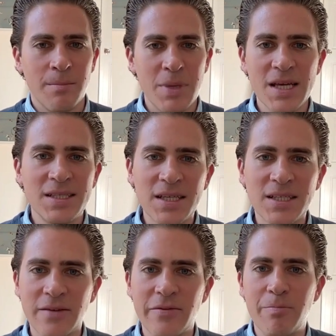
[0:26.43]

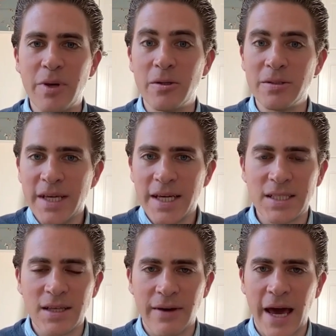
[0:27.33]
pieces of
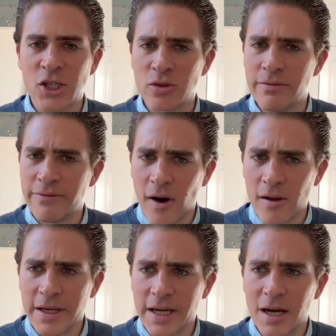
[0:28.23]
buildings actually
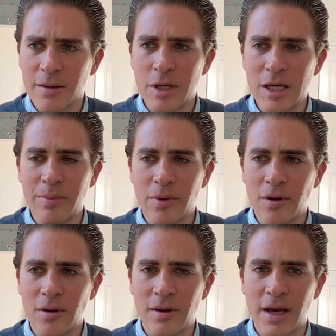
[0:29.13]
falling on
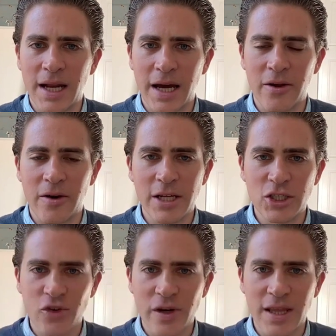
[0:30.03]
people and either
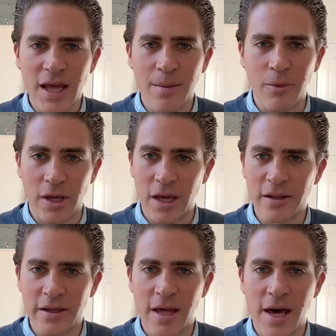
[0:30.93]
injuring them or
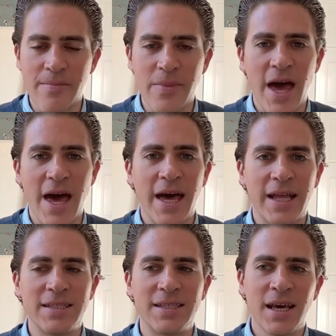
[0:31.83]
killing them.
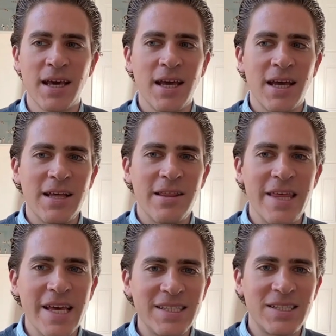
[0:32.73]
And
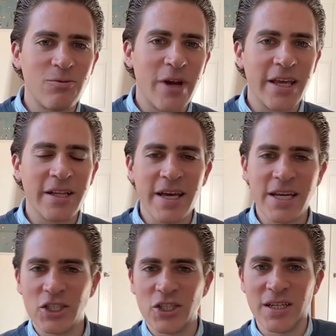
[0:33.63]
this
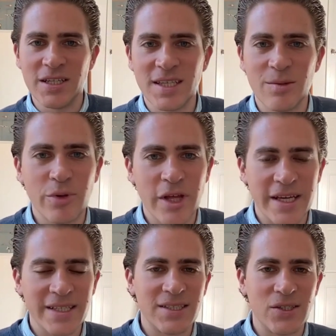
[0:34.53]
regulation is in
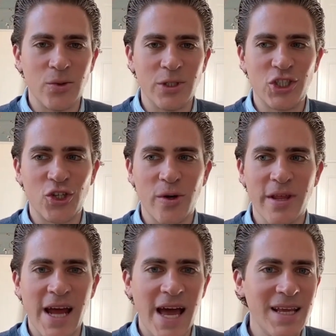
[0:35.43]
place to ensure
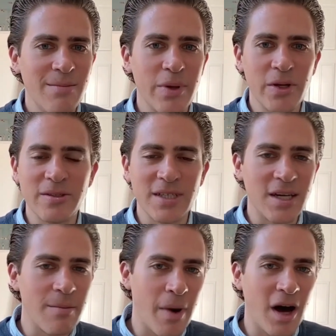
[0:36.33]
that any
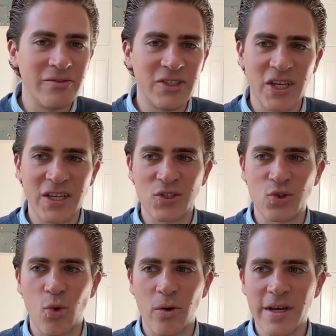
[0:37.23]
building above 6
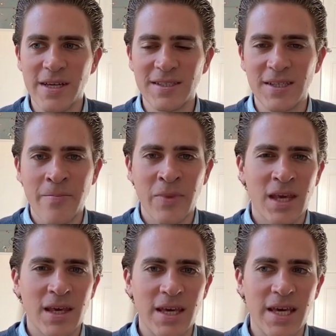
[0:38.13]
stories
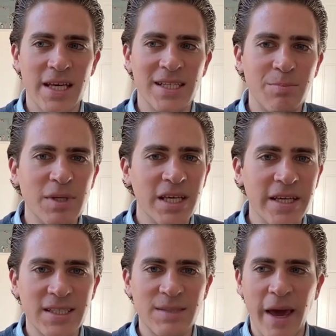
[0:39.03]
is being
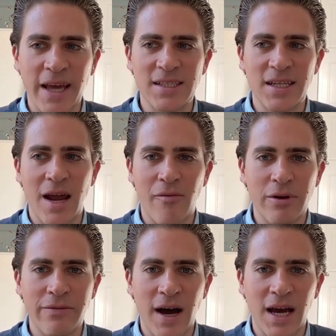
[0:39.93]
inspected
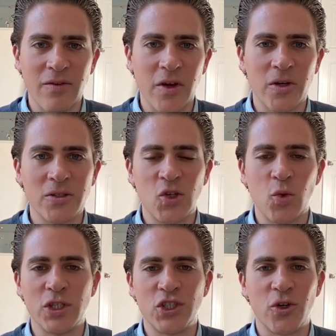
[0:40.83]
every 5 years
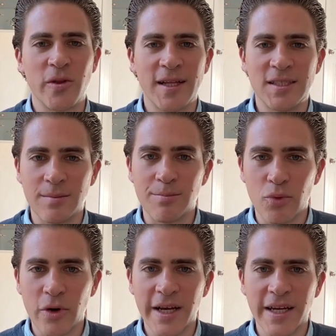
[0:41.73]
to ensure that
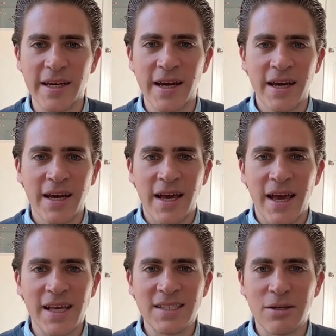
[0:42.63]
debris
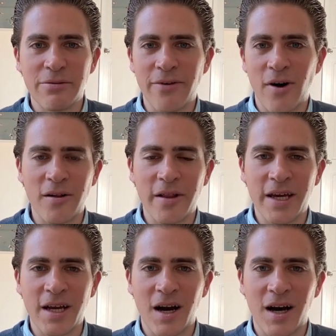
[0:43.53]
isn't
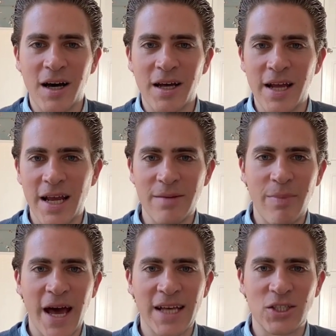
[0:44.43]
falling on any
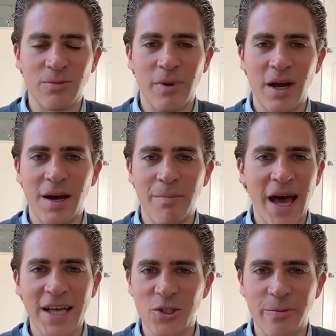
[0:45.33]

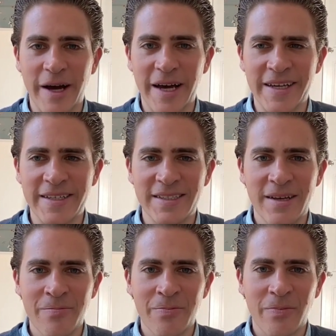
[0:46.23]
passerbys
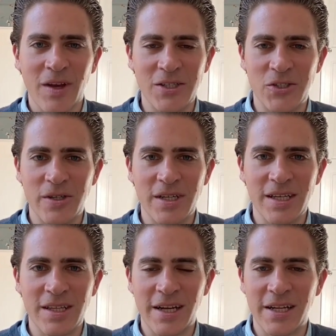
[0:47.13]

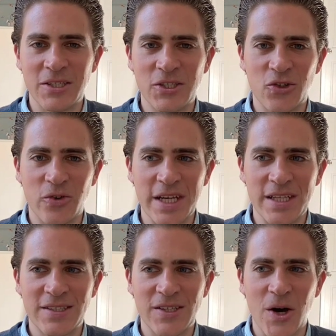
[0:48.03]
underneath and in the
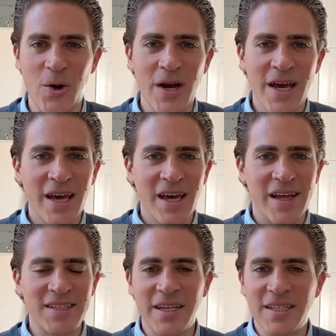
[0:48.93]
street. So
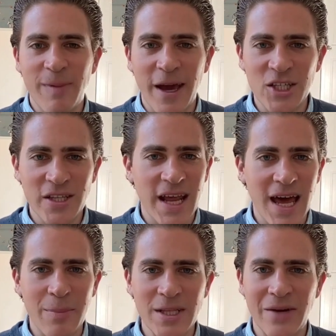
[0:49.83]
it's an inspection that
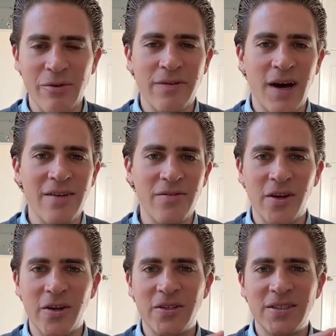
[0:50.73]
happens every 5
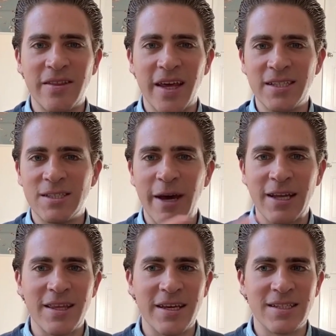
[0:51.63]
years. They
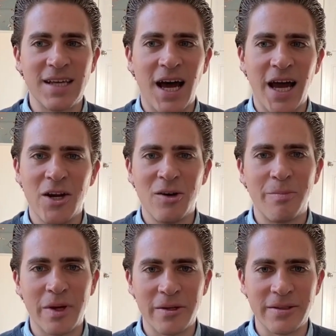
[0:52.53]
inspect the entire
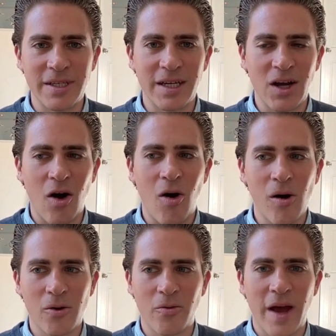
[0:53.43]
building
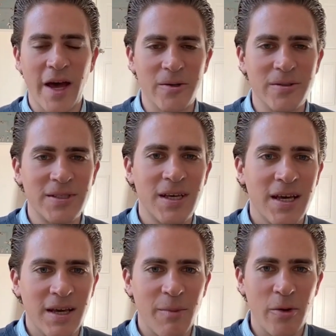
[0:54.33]
all around,
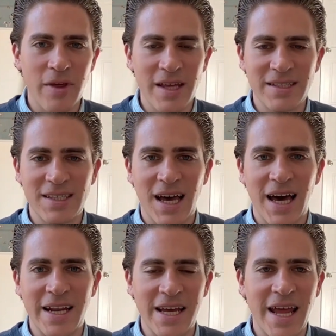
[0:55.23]
both
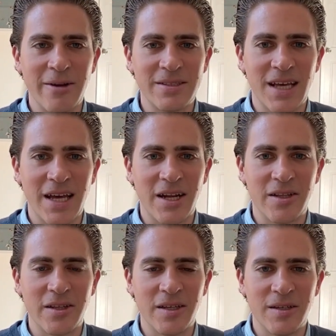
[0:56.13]
inside and outside
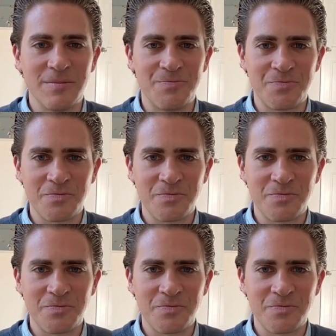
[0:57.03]
on the